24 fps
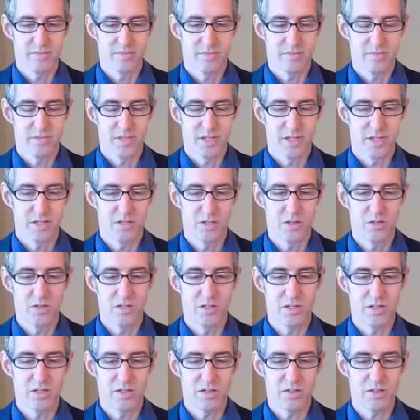And you can
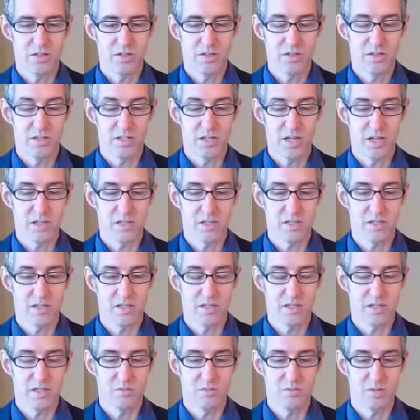include taste and
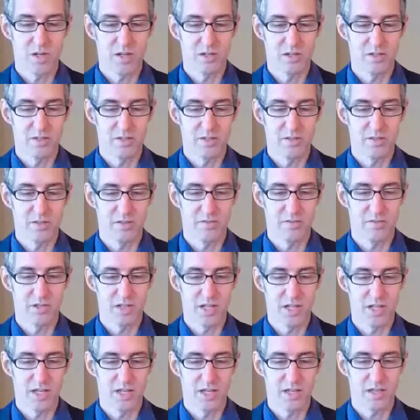smell if you'd
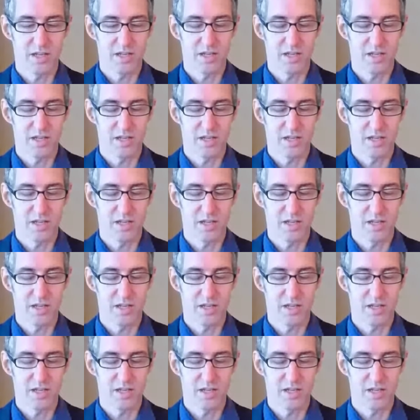like.